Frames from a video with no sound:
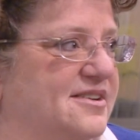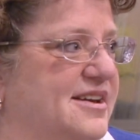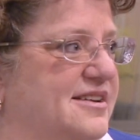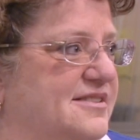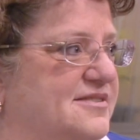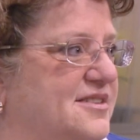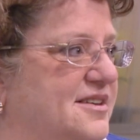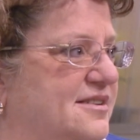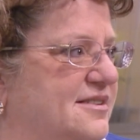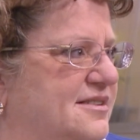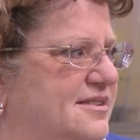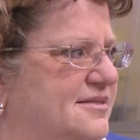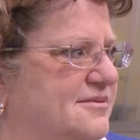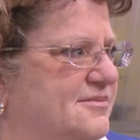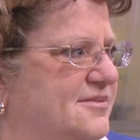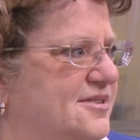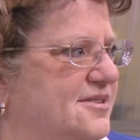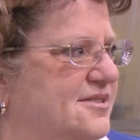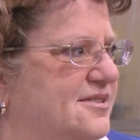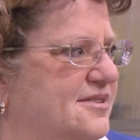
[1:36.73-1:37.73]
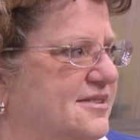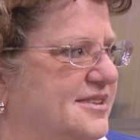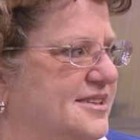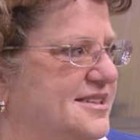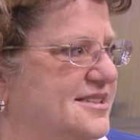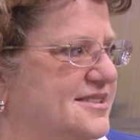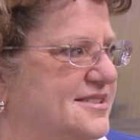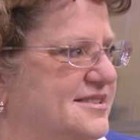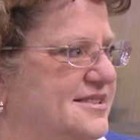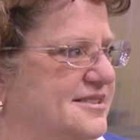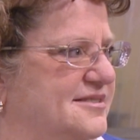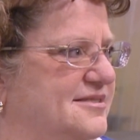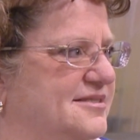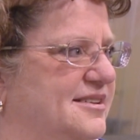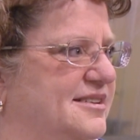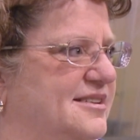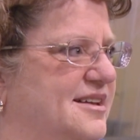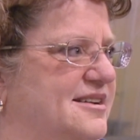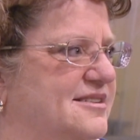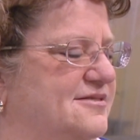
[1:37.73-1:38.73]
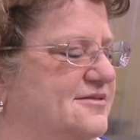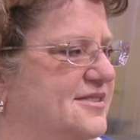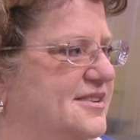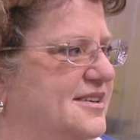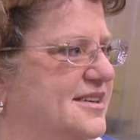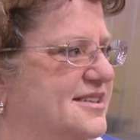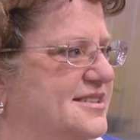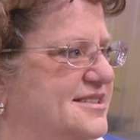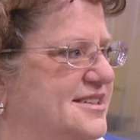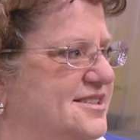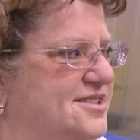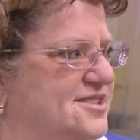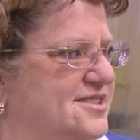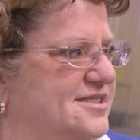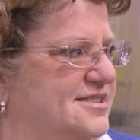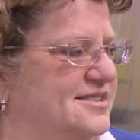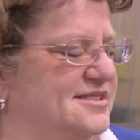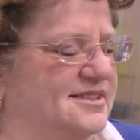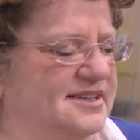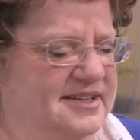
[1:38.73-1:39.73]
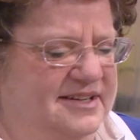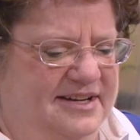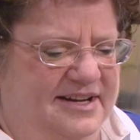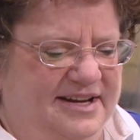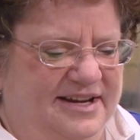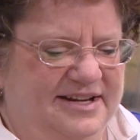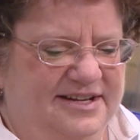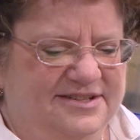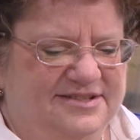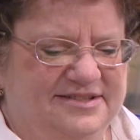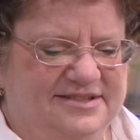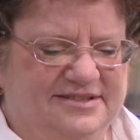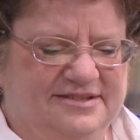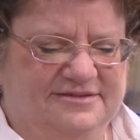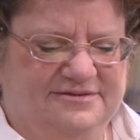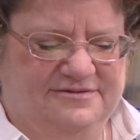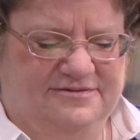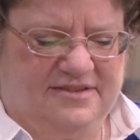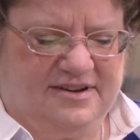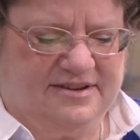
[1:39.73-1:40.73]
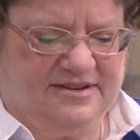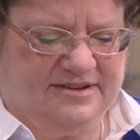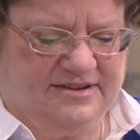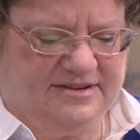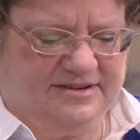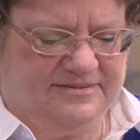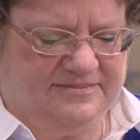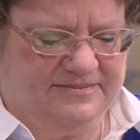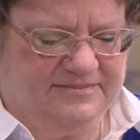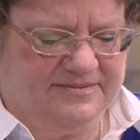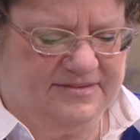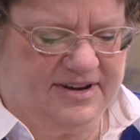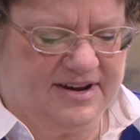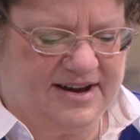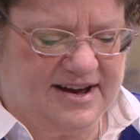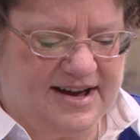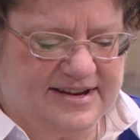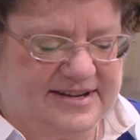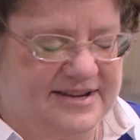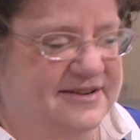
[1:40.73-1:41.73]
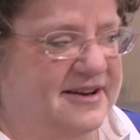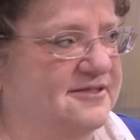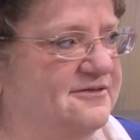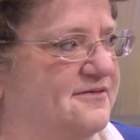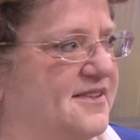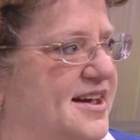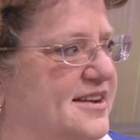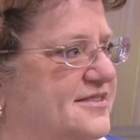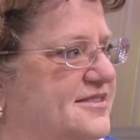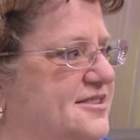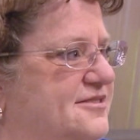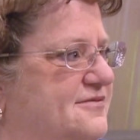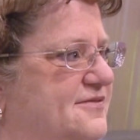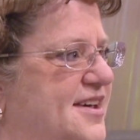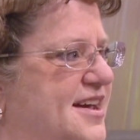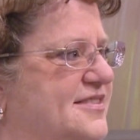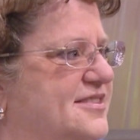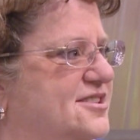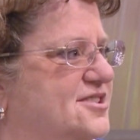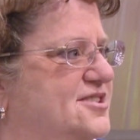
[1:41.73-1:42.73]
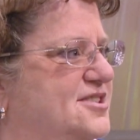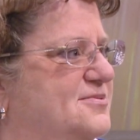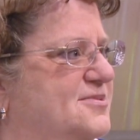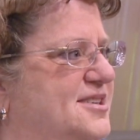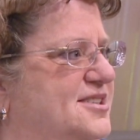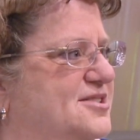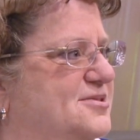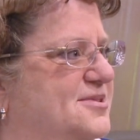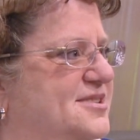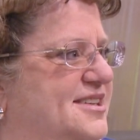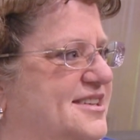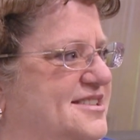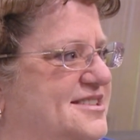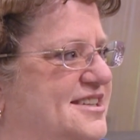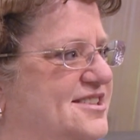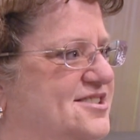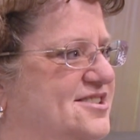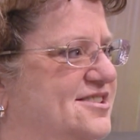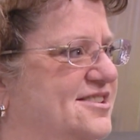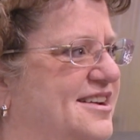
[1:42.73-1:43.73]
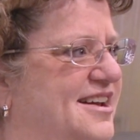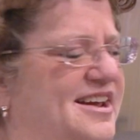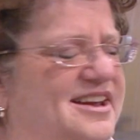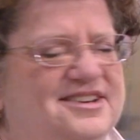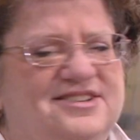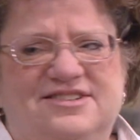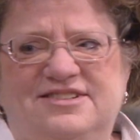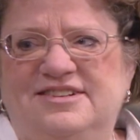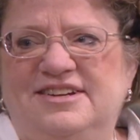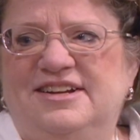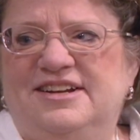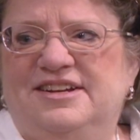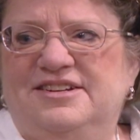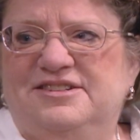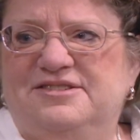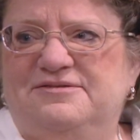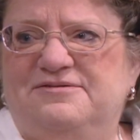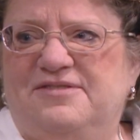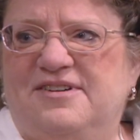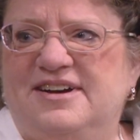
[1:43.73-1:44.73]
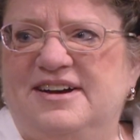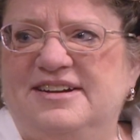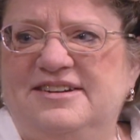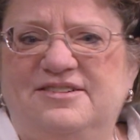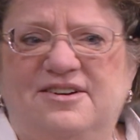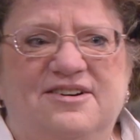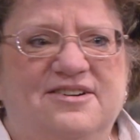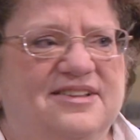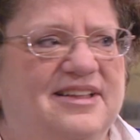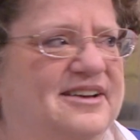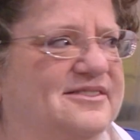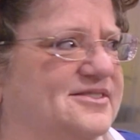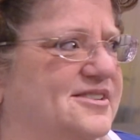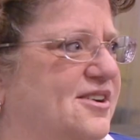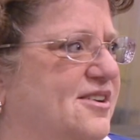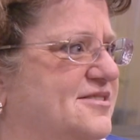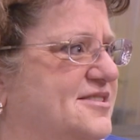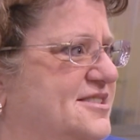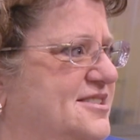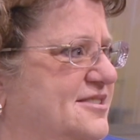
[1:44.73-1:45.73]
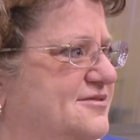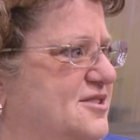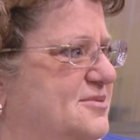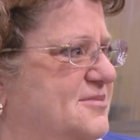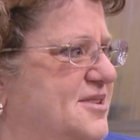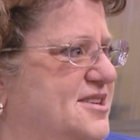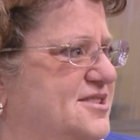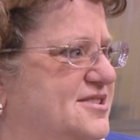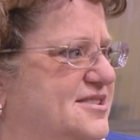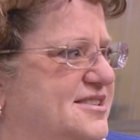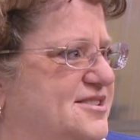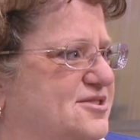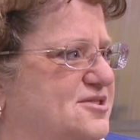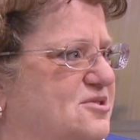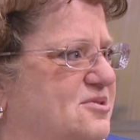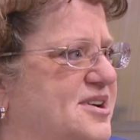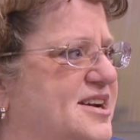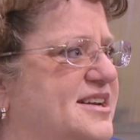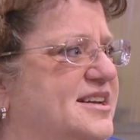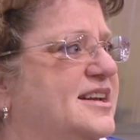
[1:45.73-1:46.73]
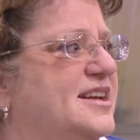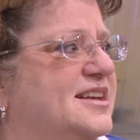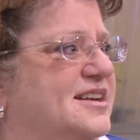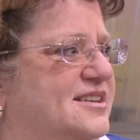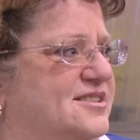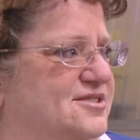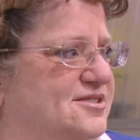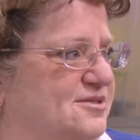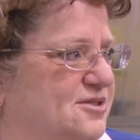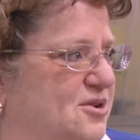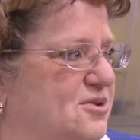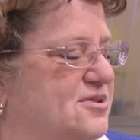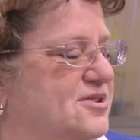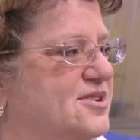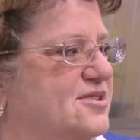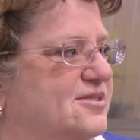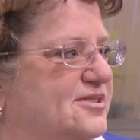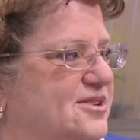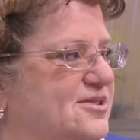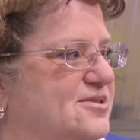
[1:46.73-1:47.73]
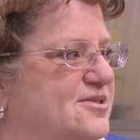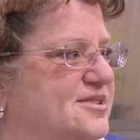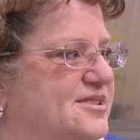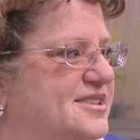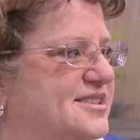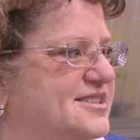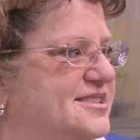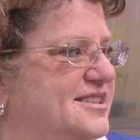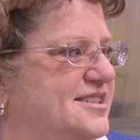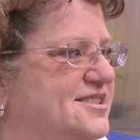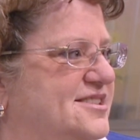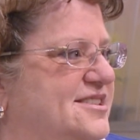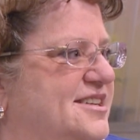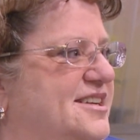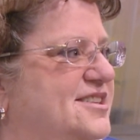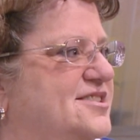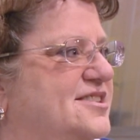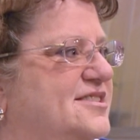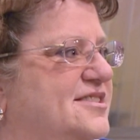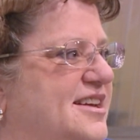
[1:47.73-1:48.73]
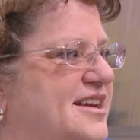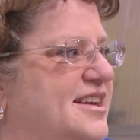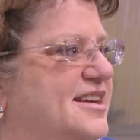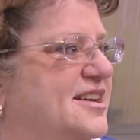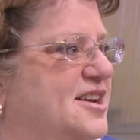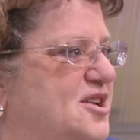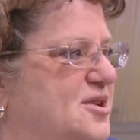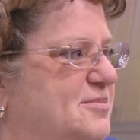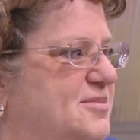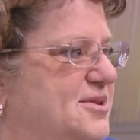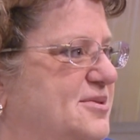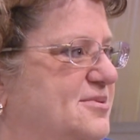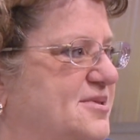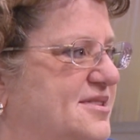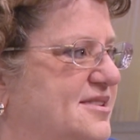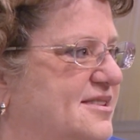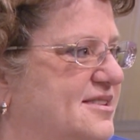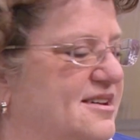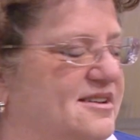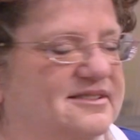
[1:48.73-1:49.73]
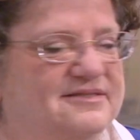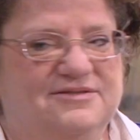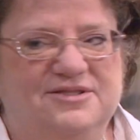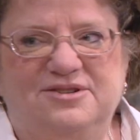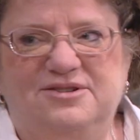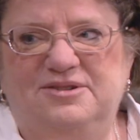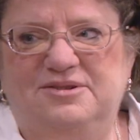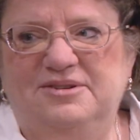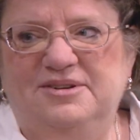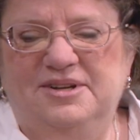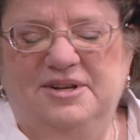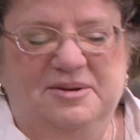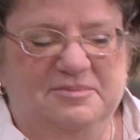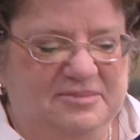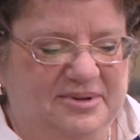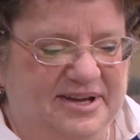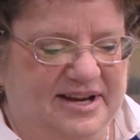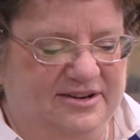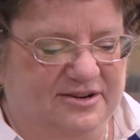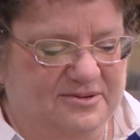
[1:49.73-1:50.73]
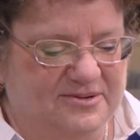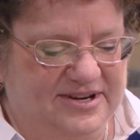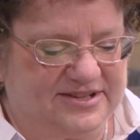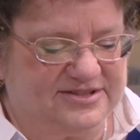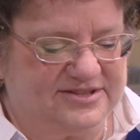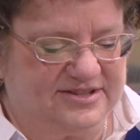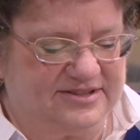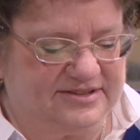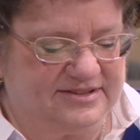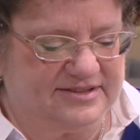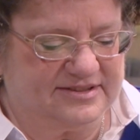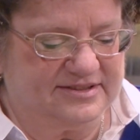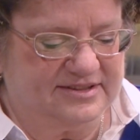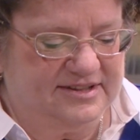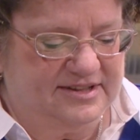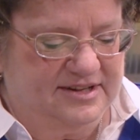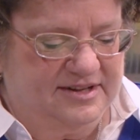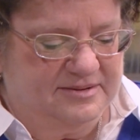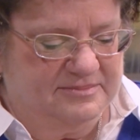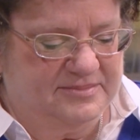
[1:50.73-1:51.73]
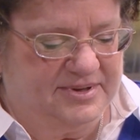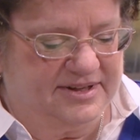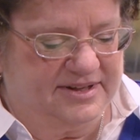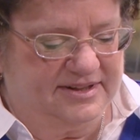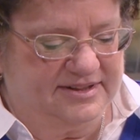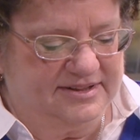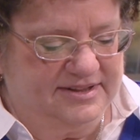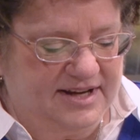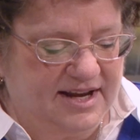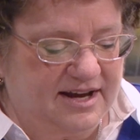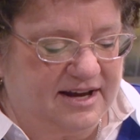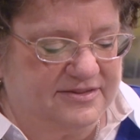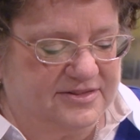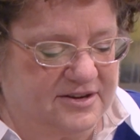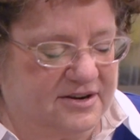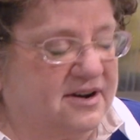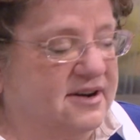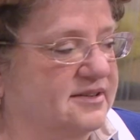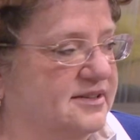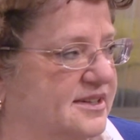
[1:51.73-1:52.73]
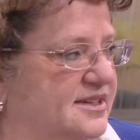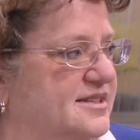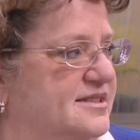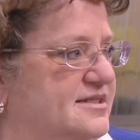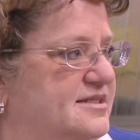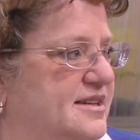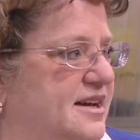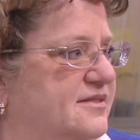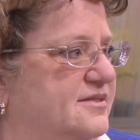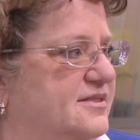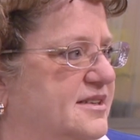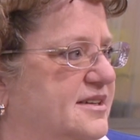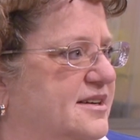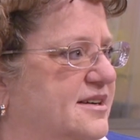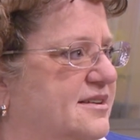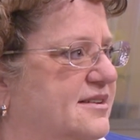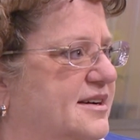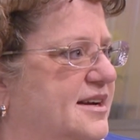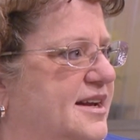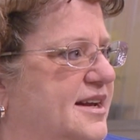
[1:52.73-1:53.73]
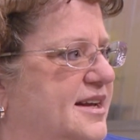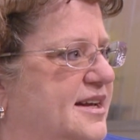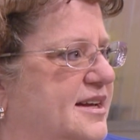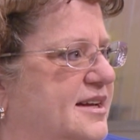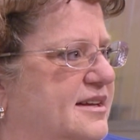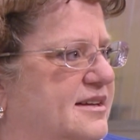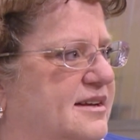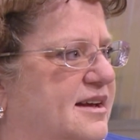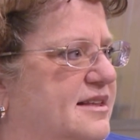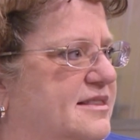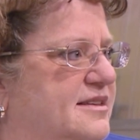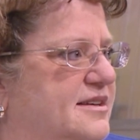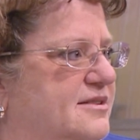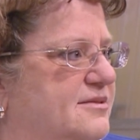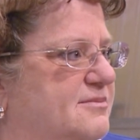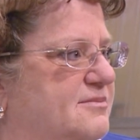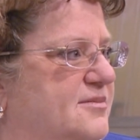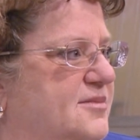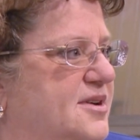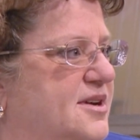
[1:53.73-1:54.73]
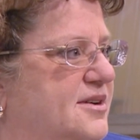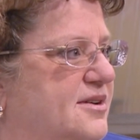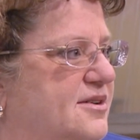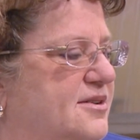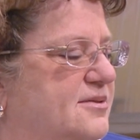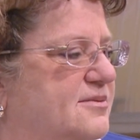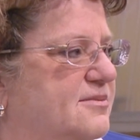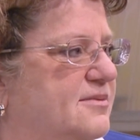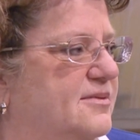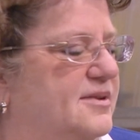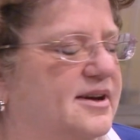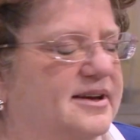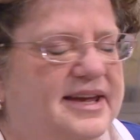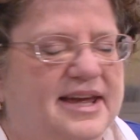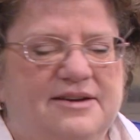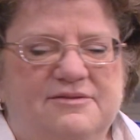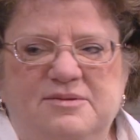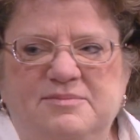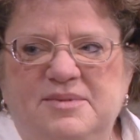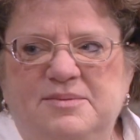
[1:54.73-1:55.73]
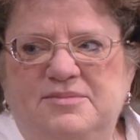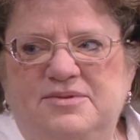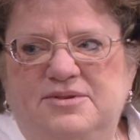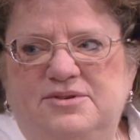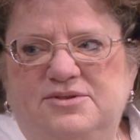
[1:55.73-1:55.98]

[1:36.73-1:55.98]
The, there are lists that a lot of uh, extensions agents have uh, got, and in fact, the fact that she went to an extension agent oh, yeah. to find all out all this information is great, because go to your local extension agent. They can help you with a lot of your plant questions. But, yeah, there are lists out there, and I think, you know, I can't remember.